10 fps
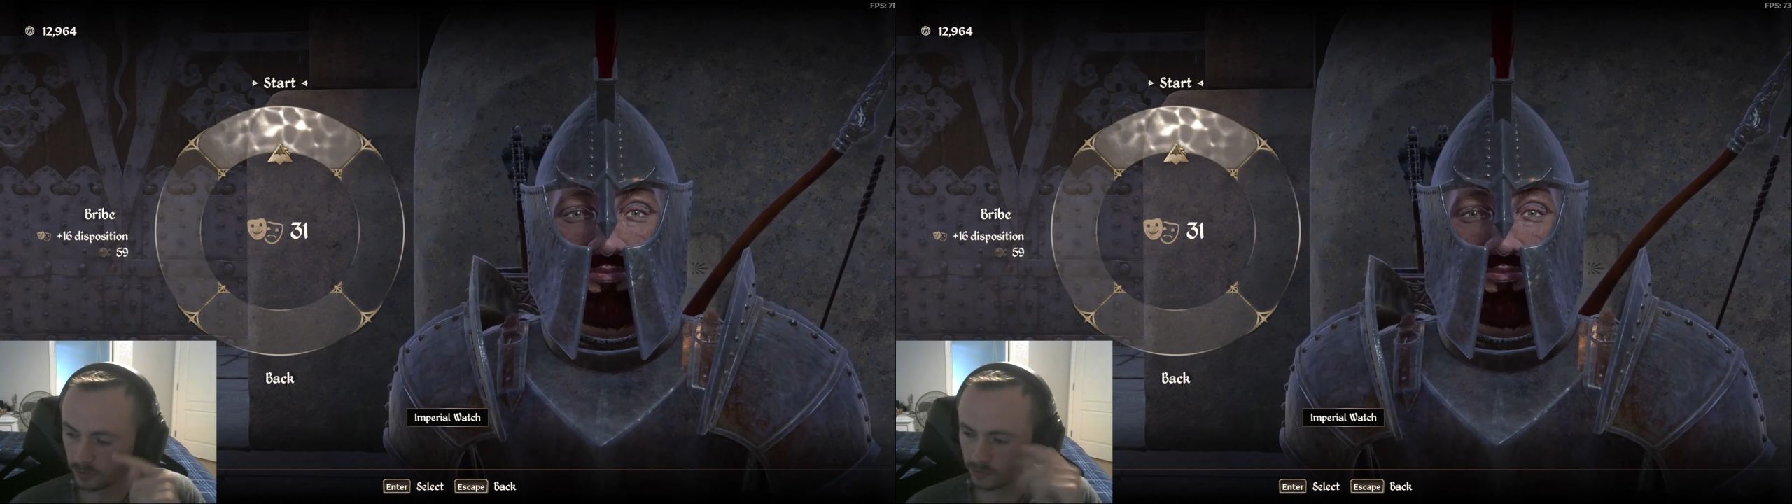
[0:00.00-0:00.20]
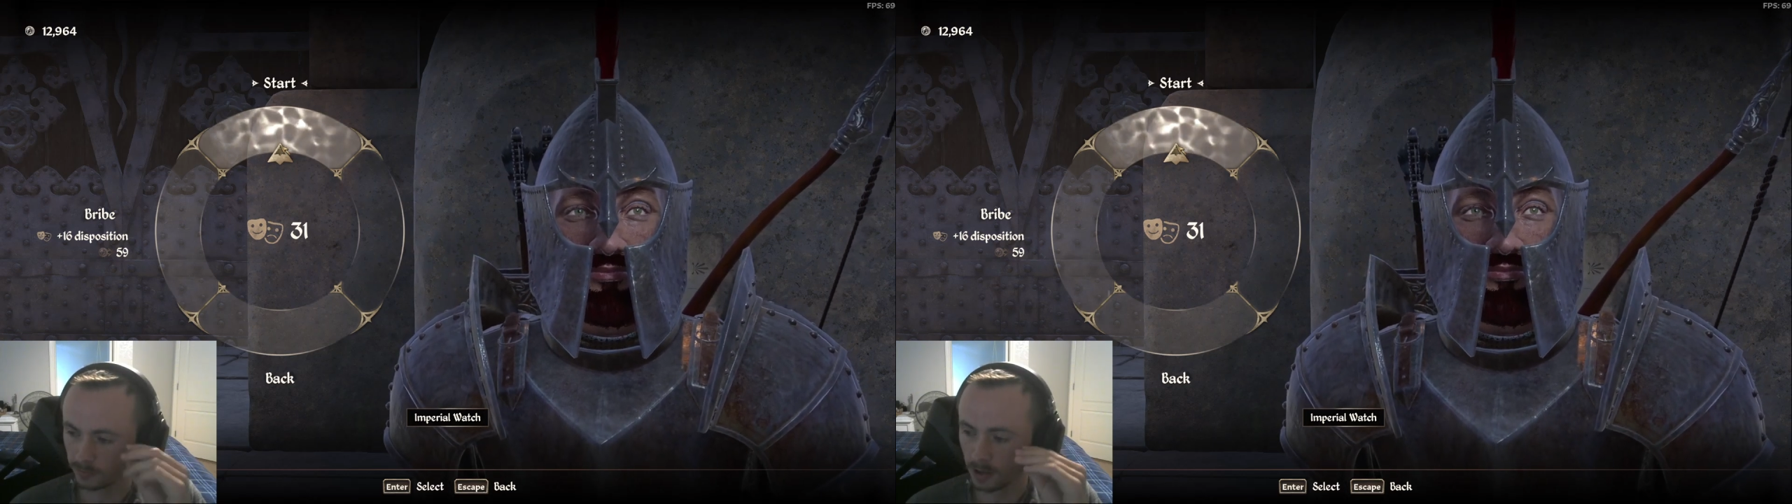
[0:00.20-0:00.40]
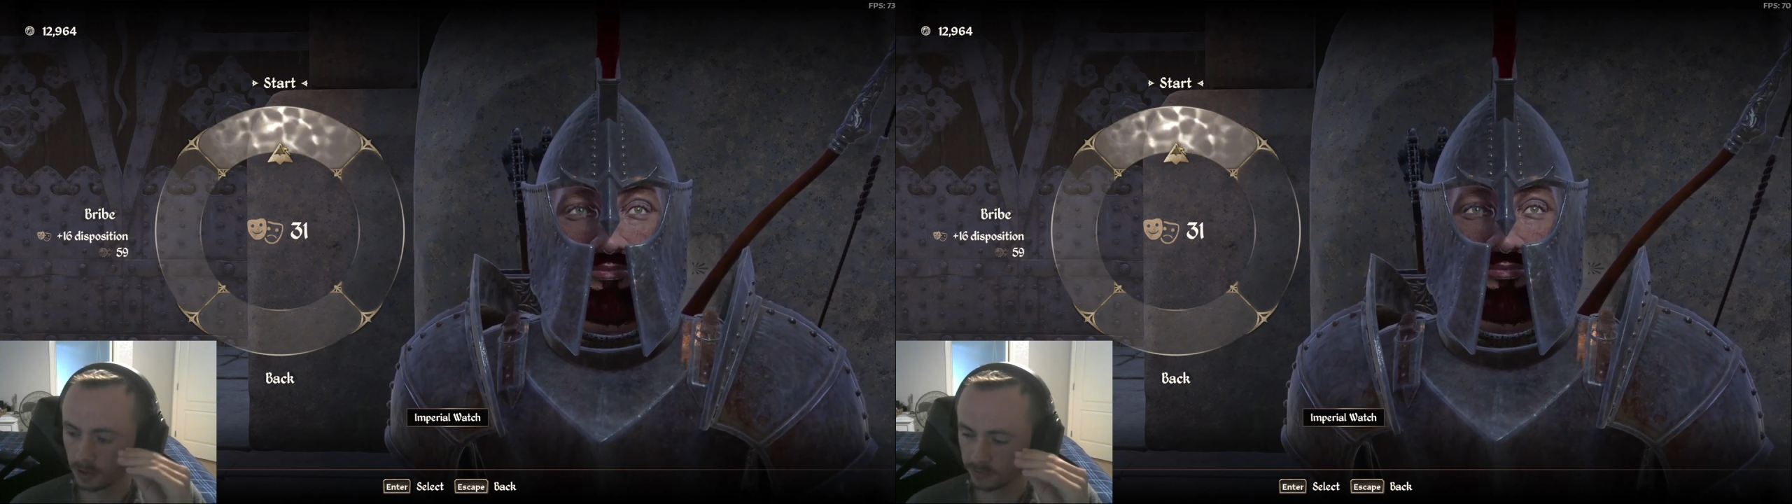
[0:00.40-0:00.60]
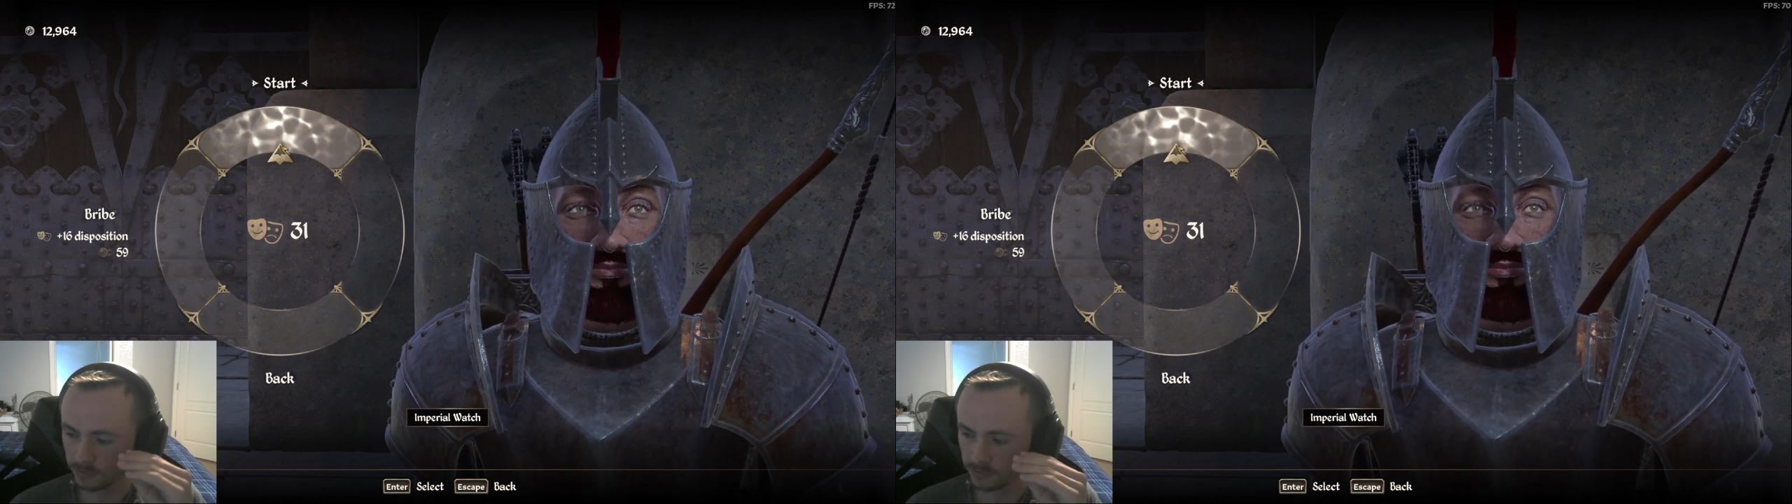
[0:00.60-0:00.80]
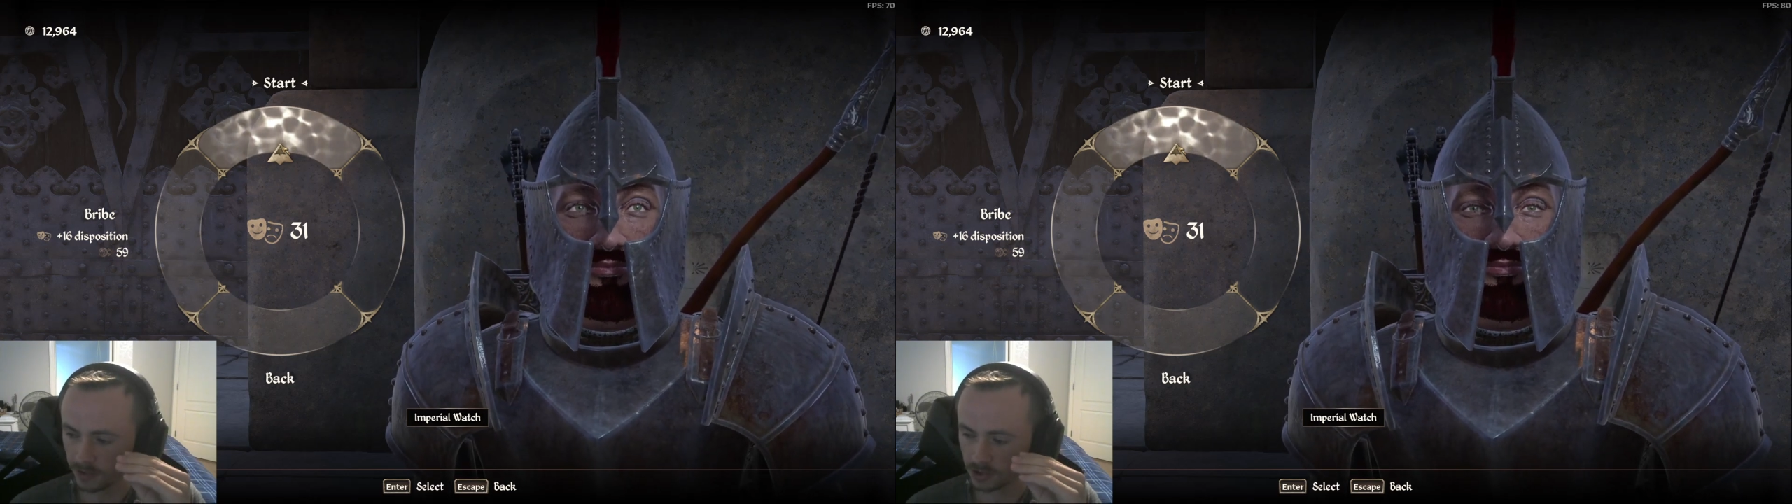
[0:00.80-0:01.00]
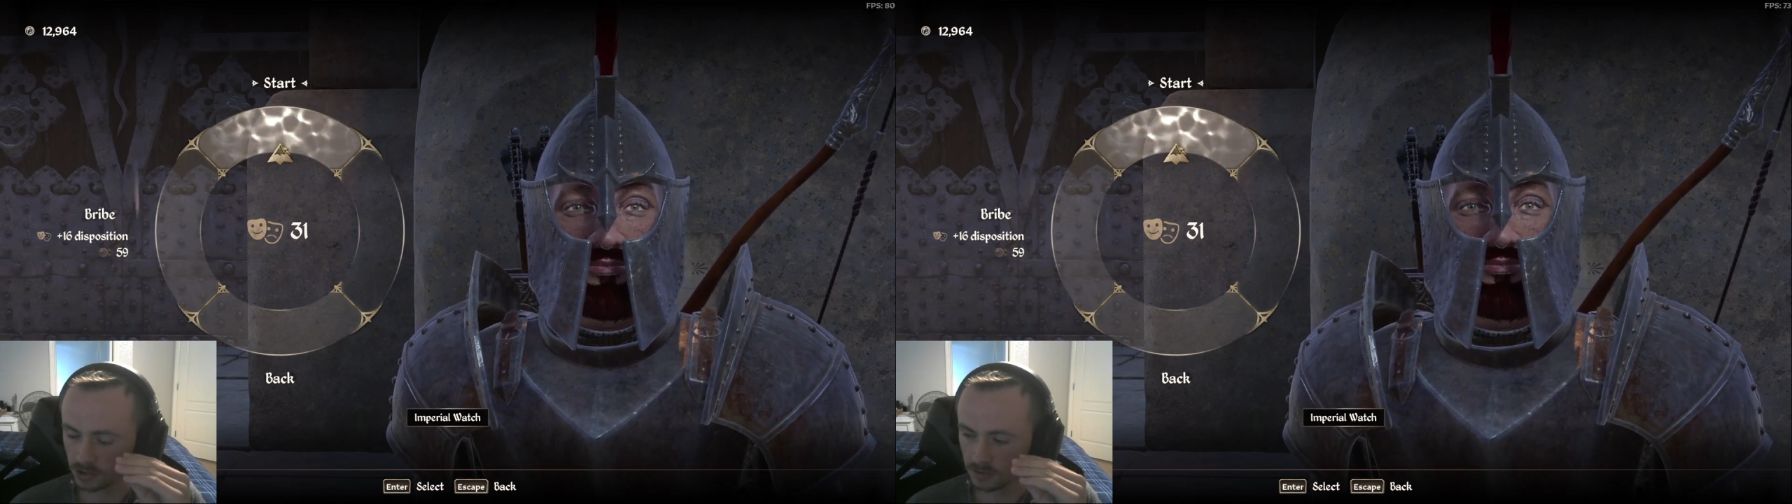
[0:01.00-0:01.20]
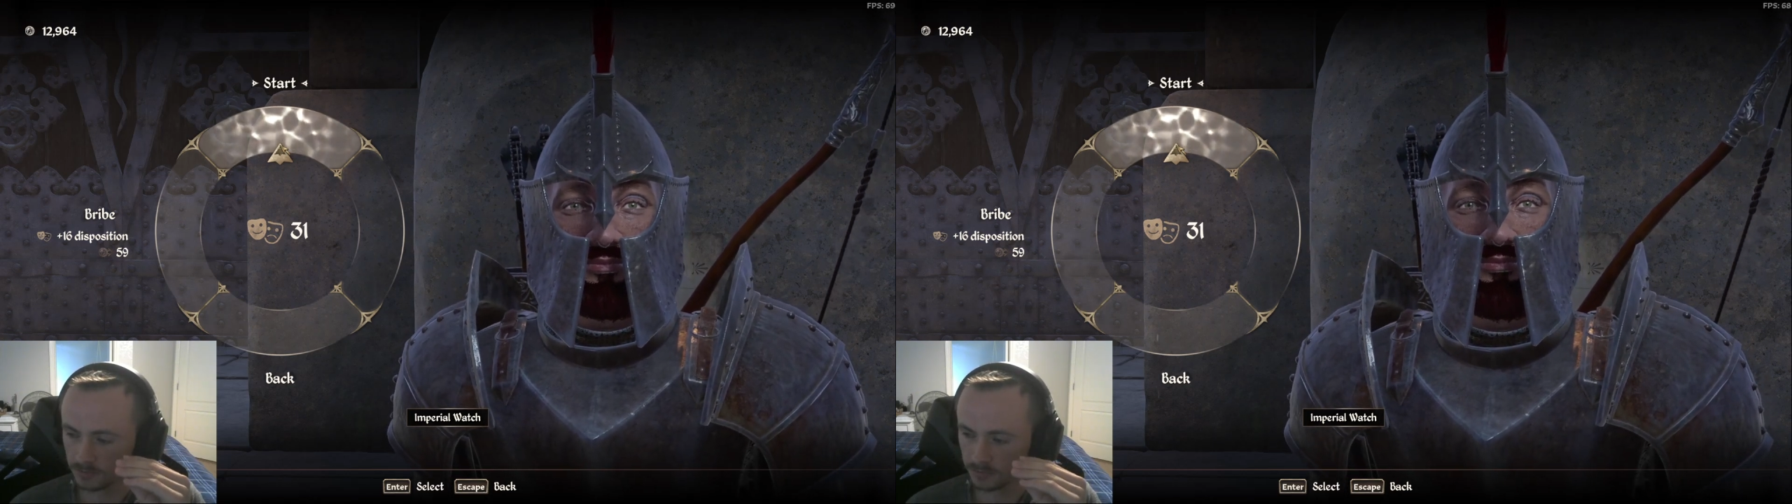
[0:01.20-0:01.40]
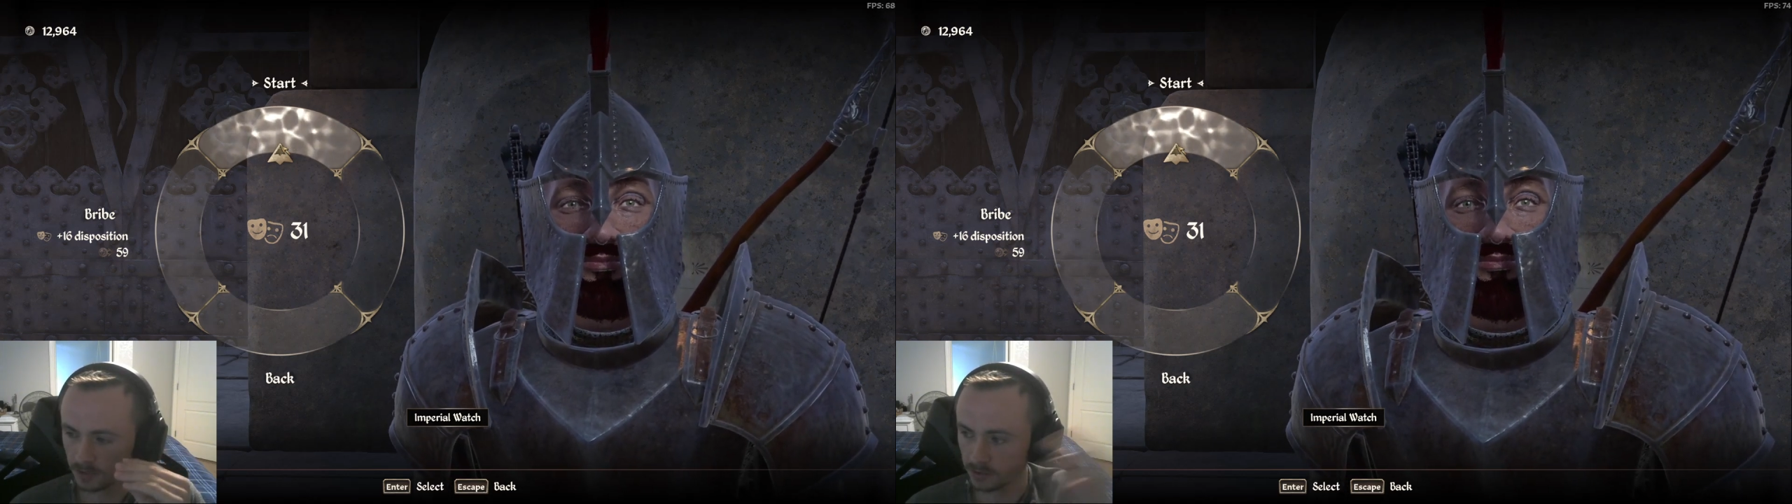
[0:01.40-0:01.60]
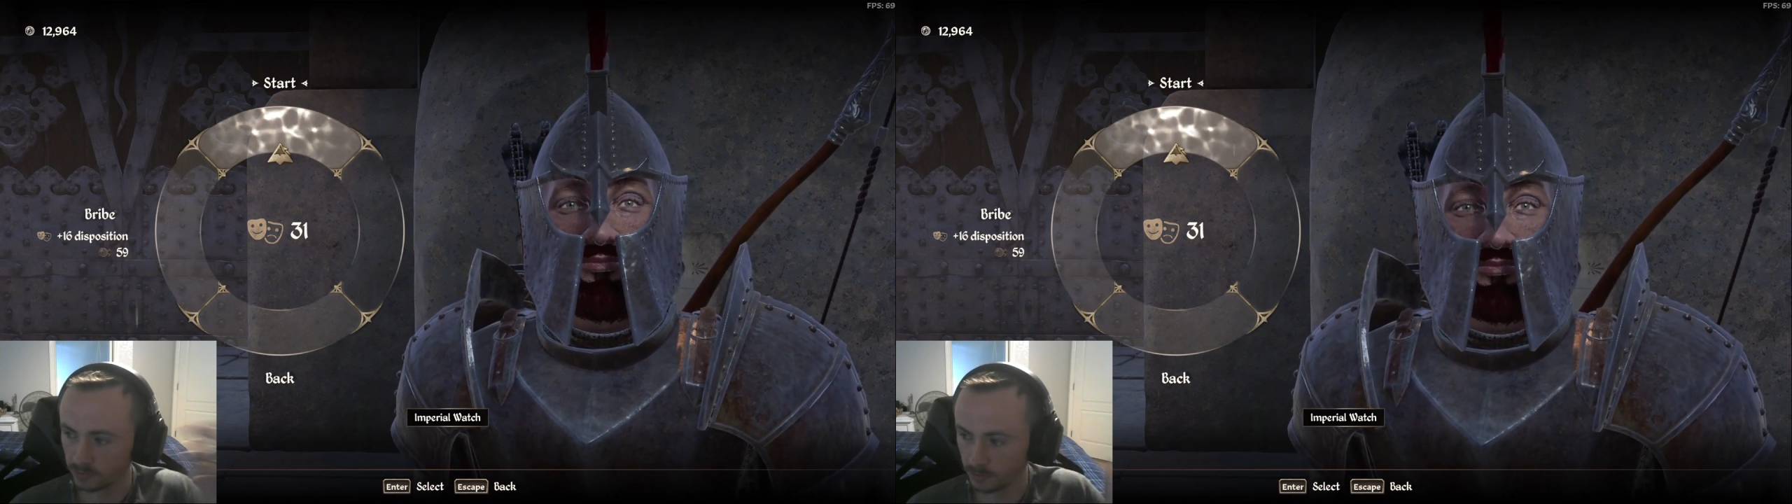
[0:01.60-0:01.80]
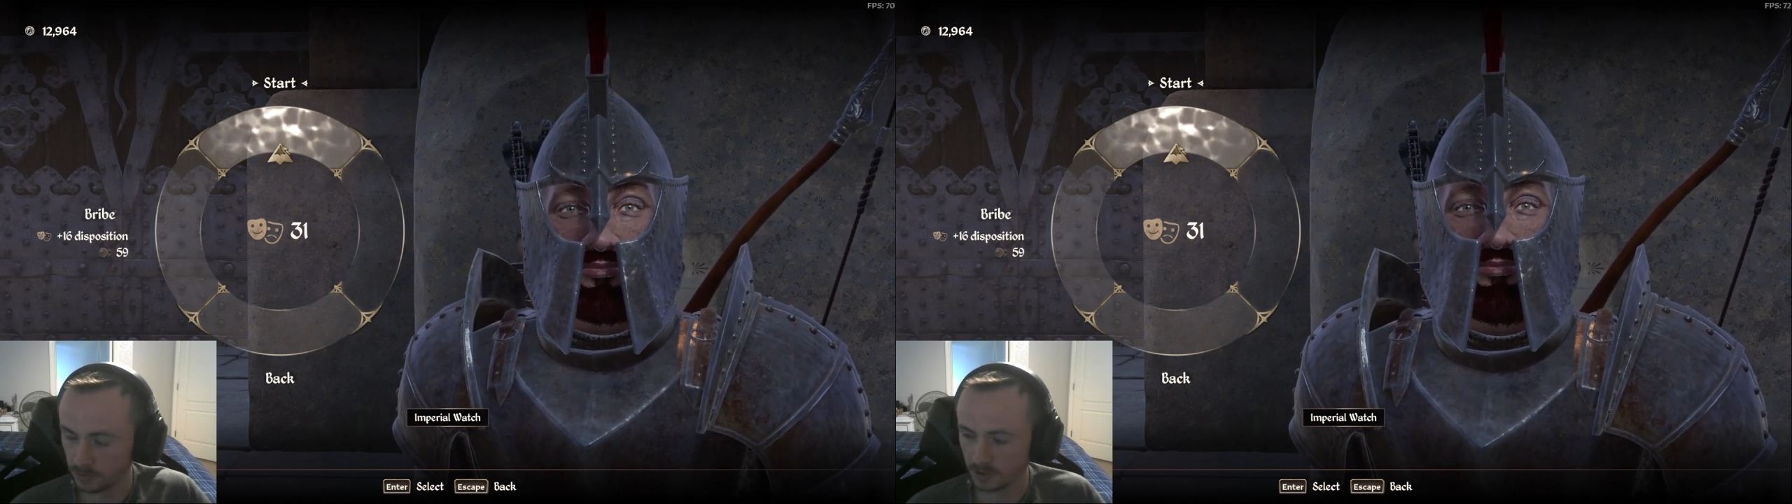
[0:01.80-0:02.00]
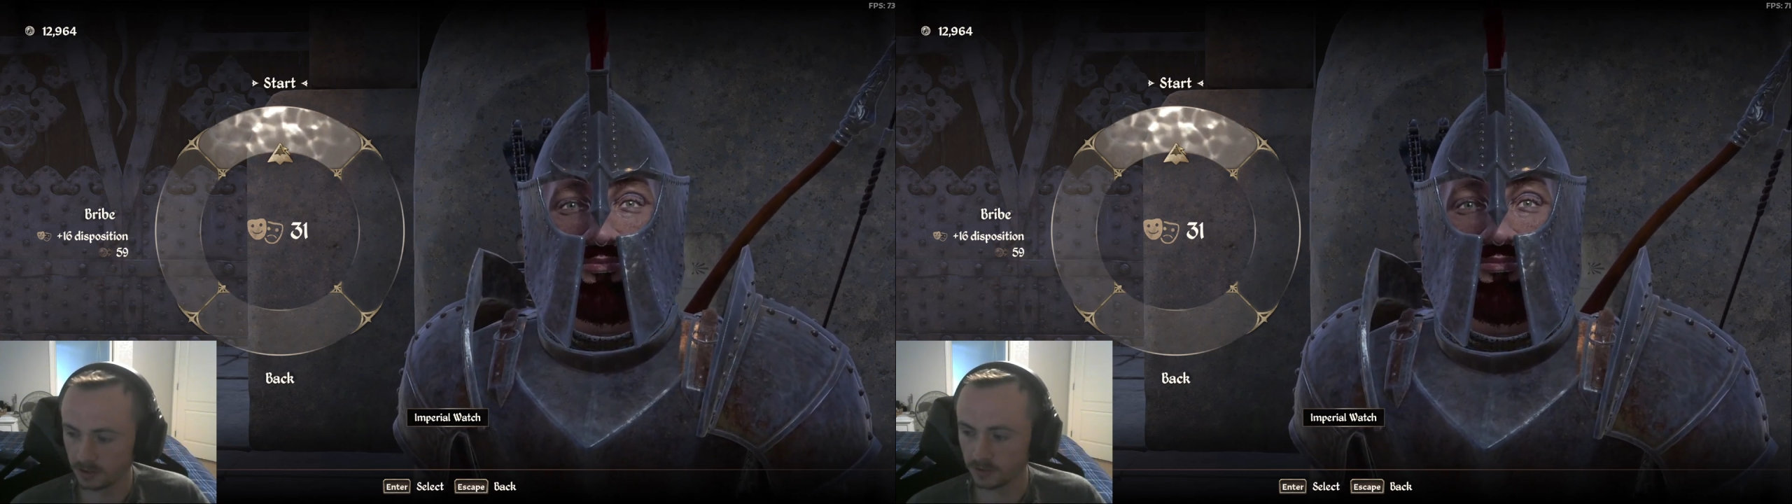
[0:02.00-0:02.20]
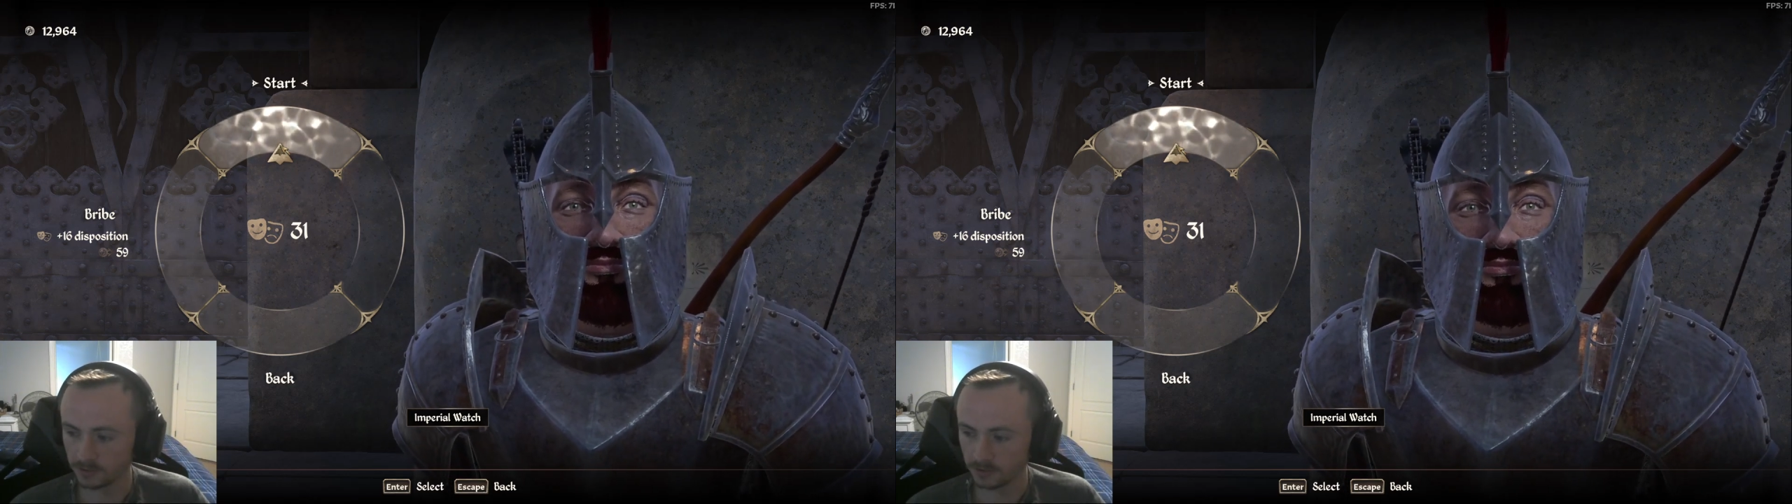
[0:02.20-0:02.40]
smallest section on something he doesn't